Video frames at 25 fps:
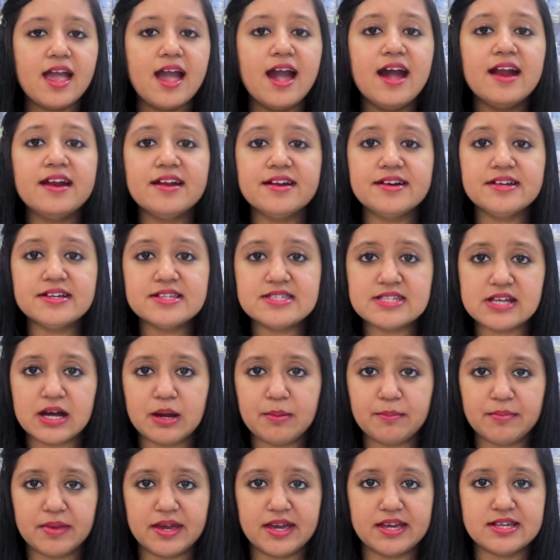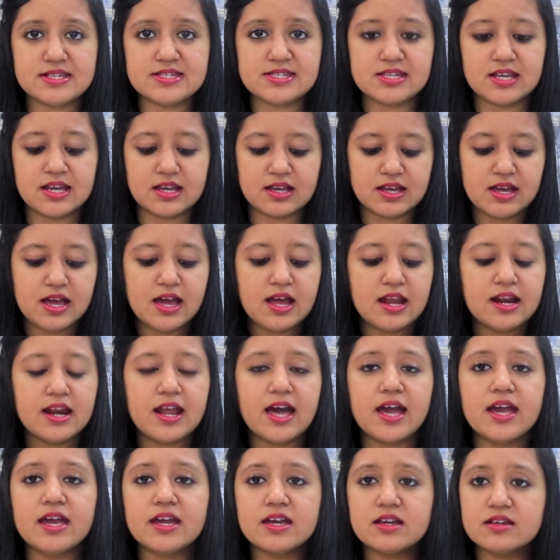and it is amazing.
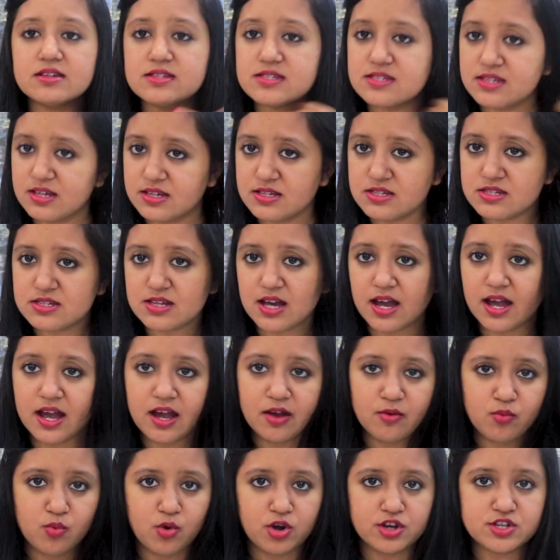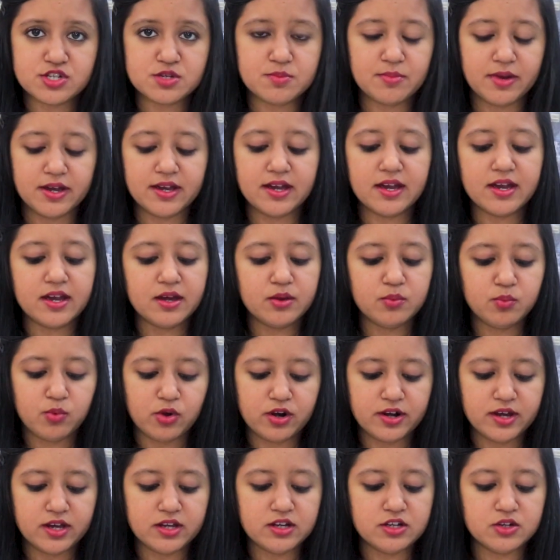Like, since I have washed my hair,
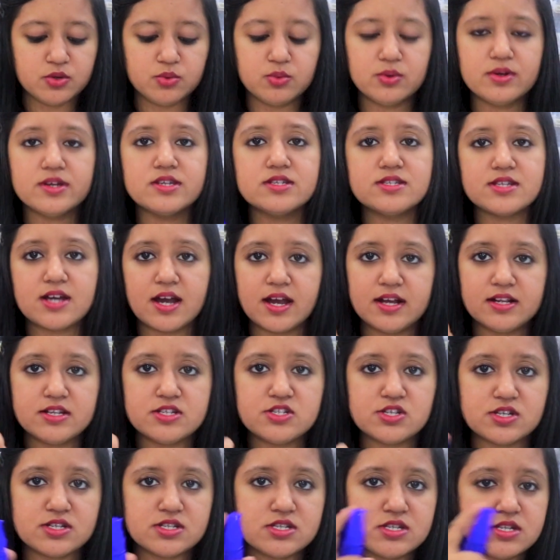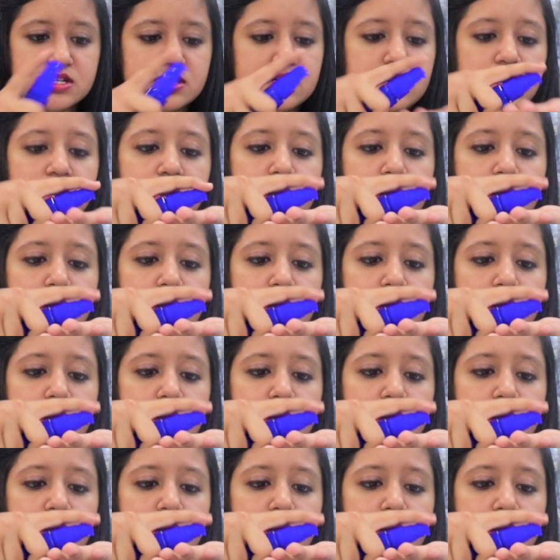what I'll do is I'll just